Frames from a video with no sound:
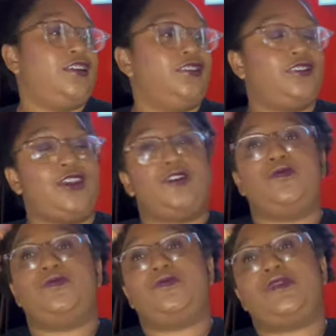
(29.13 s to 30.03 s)
So
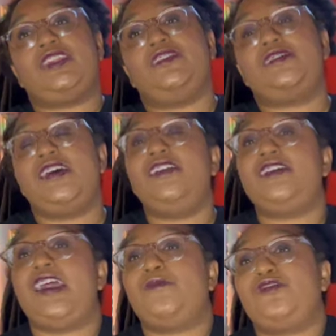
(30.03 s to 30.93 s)
the Tale
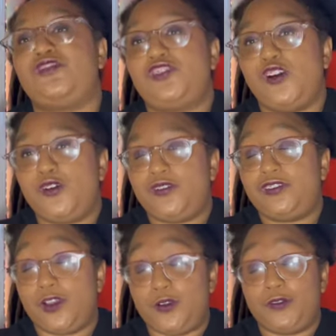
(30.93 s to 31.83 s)
of the Captured
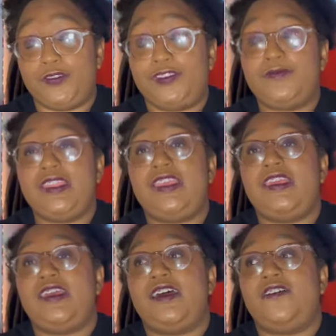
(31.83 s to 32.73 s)
Souls
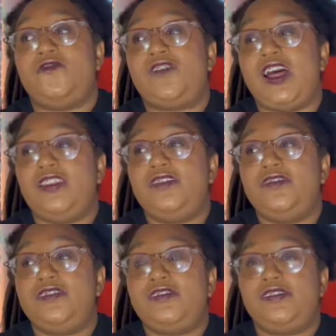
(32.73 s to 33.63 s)

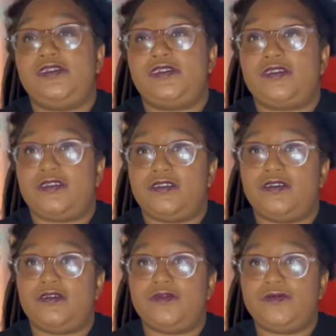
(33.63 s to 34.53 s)
follows this
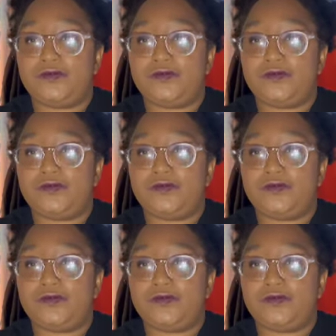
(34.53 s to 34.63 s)
girl